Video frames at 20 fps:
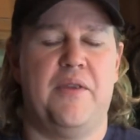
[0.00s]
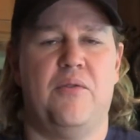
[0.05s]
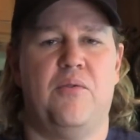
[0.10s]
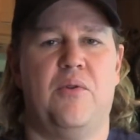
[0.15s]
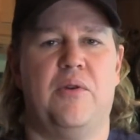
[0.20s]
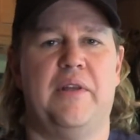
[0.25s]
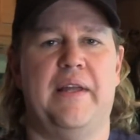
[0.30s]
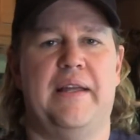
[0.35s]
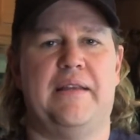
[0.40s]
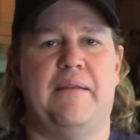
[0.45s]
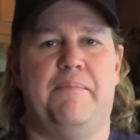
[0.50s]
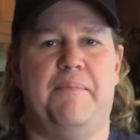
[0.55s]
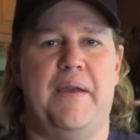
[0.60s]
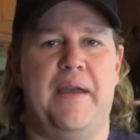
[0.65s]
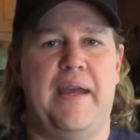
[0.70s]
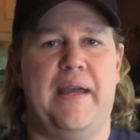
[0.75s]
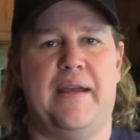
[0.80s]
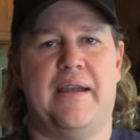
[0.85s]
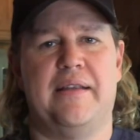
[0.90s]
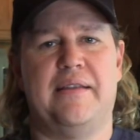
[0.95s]
We'll let the
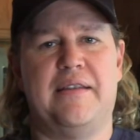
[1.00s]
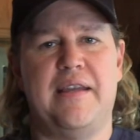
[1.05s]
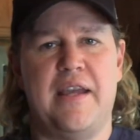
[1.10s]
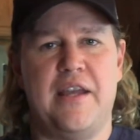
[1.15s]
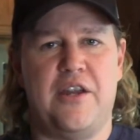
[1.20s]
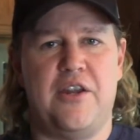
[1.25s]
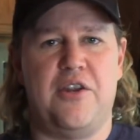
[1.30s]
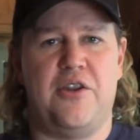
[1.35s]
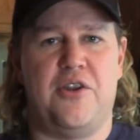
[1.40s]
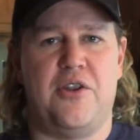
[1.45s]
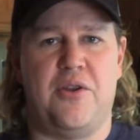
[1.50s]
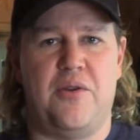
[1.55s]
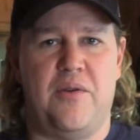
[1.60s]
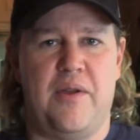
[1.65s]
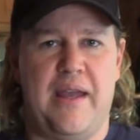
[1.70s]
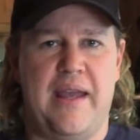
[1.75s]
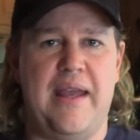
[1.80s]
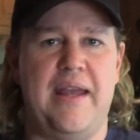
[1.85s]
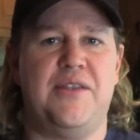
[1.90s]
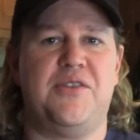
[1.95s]
pit continue to do
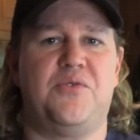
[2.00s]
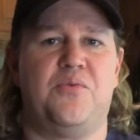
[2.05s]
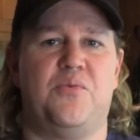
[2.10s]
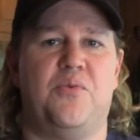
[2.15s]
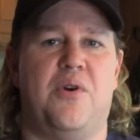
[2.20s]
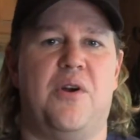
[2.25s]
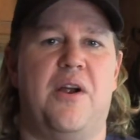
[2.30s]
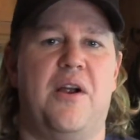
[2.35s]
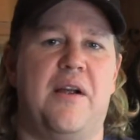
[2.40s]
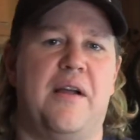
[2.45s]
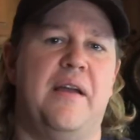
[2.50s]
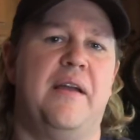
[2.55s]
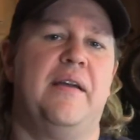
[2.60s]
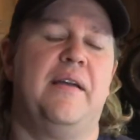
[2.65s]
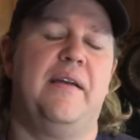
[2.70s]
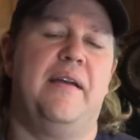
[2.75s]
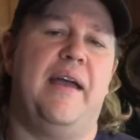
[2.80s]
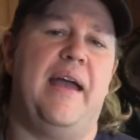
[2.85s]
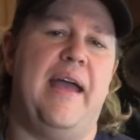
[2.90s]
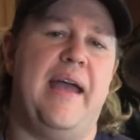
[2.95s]
its work
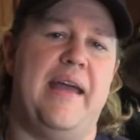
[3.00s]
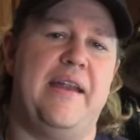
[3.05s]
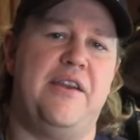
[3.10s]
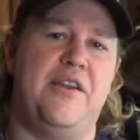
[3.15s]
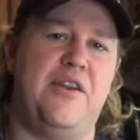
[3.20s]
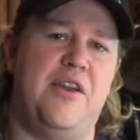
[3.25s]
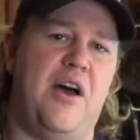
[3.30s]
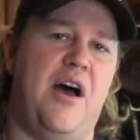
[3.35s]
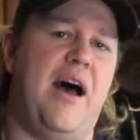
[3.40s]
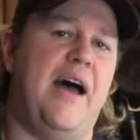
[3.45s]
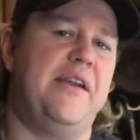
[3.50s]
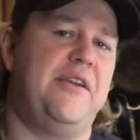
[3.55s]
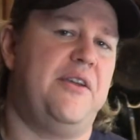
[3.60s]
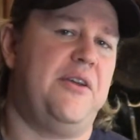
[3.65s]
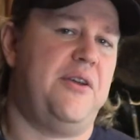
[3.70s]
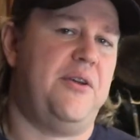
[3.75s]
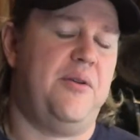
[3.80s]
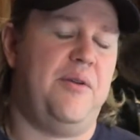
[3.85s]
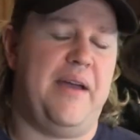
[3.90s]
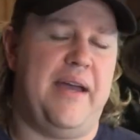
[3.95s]
and not
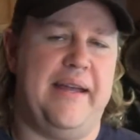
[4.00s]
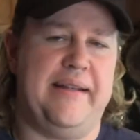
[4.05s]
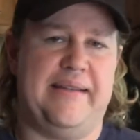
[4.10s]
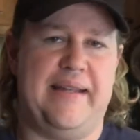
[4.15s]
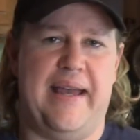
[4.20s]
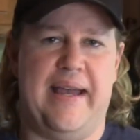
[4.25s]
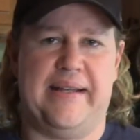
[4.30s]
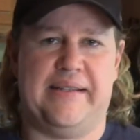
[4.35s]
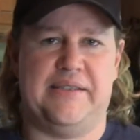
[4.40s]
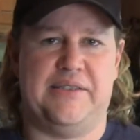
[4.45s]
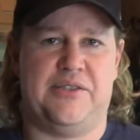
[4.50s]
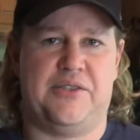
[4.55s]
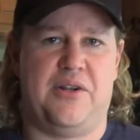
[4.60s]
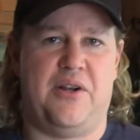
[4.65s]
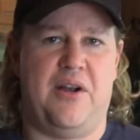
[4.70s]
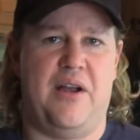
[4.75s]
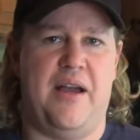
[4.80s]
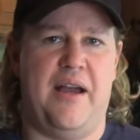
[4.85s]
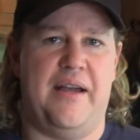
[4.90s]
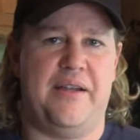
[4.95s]
do a Texas
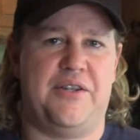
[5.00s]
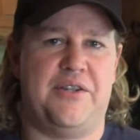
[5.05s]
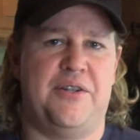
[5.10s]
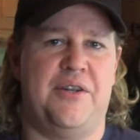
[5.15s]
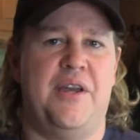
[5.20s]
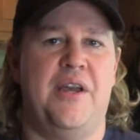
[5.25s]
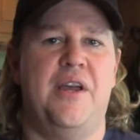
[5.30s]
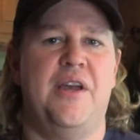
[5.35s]
crunch.